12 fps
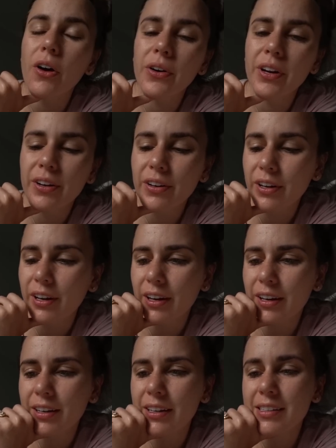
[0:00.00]
Okie dokie,
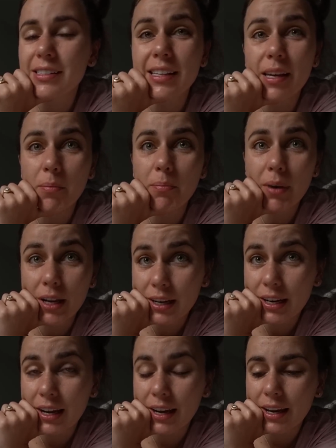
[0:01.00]
it is the
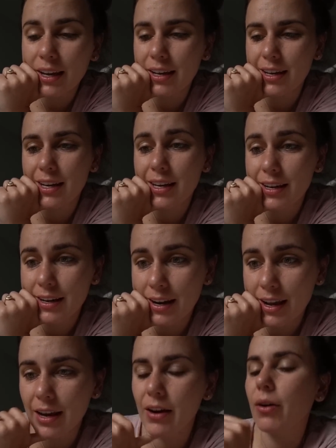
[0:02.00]
Monday
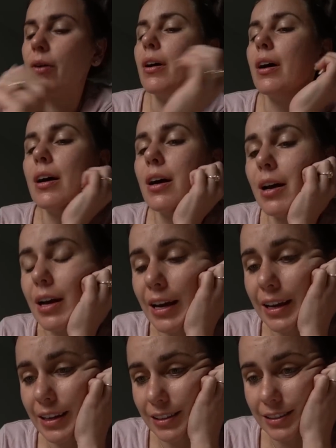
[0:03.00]
now,
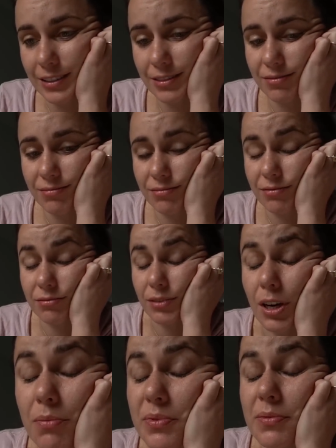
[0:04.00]
and
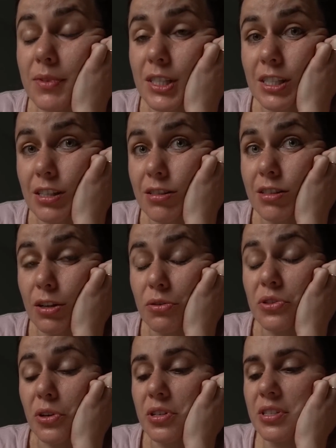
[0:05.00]
I'm still so